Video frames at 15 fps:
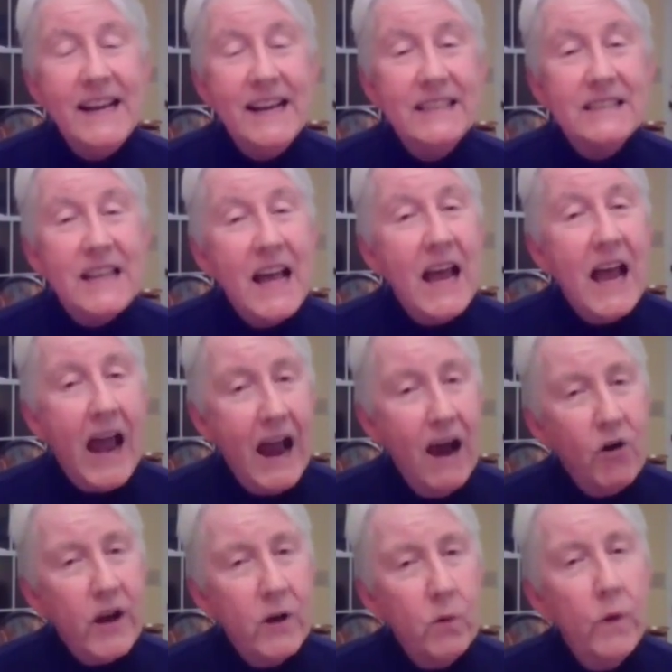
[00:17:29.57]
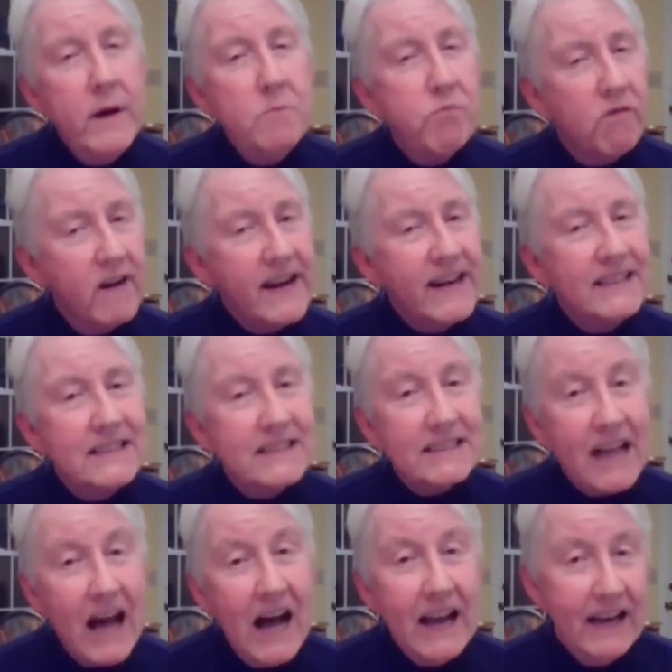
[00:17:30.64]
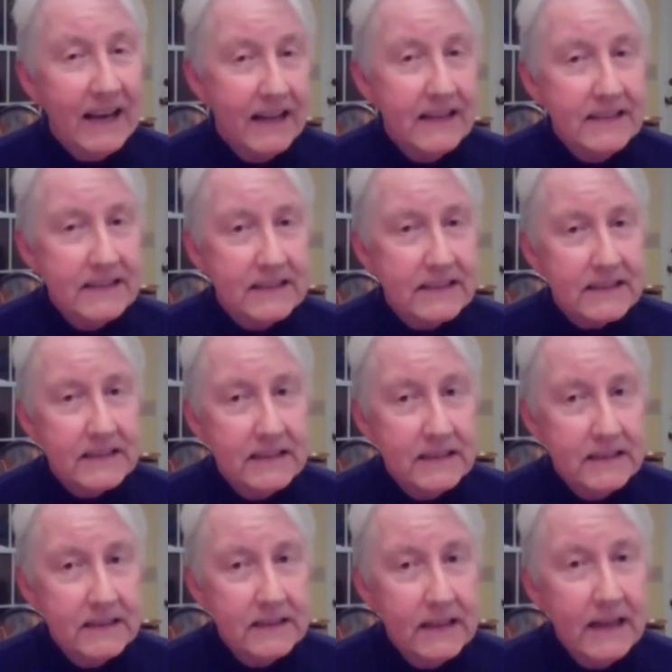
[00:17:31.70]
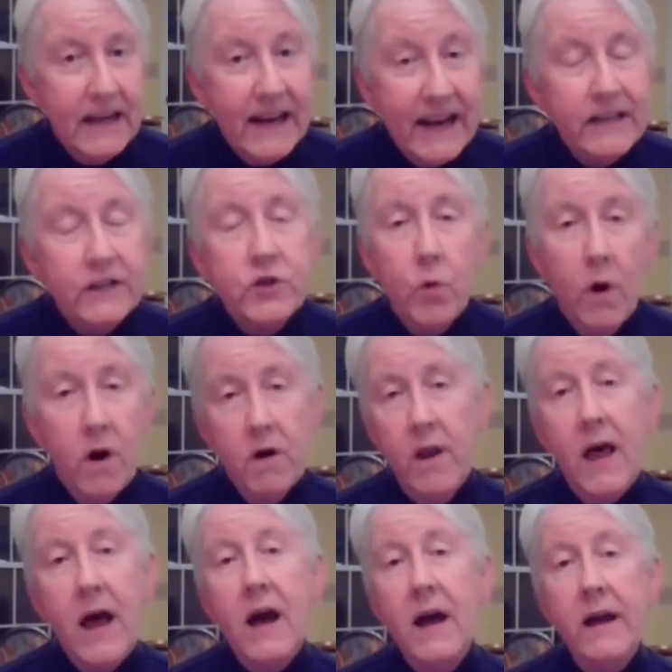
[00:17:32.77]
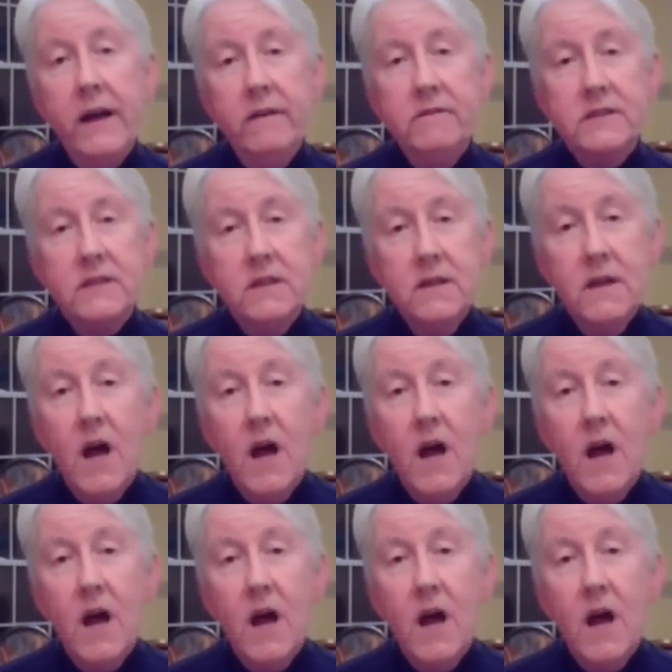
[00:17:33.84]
is how can we bring silence into our lives?